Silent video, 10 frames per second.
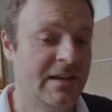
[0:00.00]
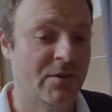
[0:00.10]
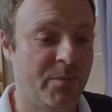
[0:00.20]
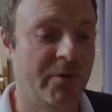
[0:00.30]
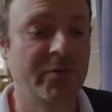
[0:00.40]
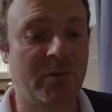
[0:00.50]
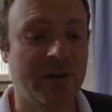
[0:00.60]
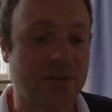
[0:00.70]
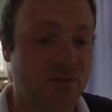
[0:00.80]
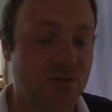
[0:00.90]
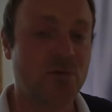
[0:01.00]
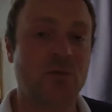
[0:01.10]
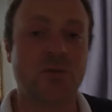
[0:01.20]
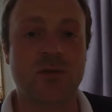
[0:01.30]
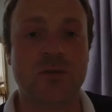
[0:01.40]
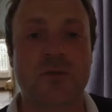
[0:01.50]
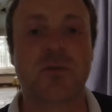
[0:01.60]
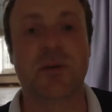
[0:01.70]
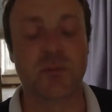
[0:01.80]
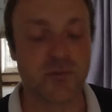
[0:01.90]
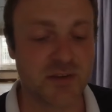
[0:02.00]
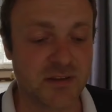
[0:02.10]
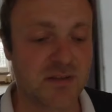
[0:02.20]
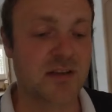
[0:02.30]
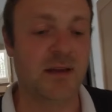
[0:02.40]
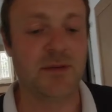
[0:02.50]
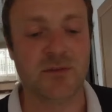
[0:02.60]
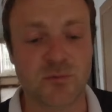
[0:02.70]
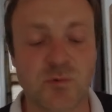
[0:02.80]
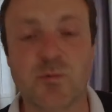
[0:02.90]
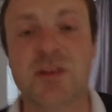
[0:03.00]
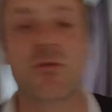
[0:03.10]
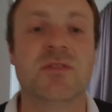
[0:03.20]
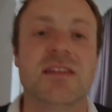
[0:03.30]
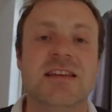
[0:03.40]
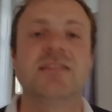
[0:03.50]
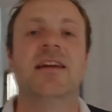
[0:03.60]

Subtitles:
the point was to remove it. I mean, we don't need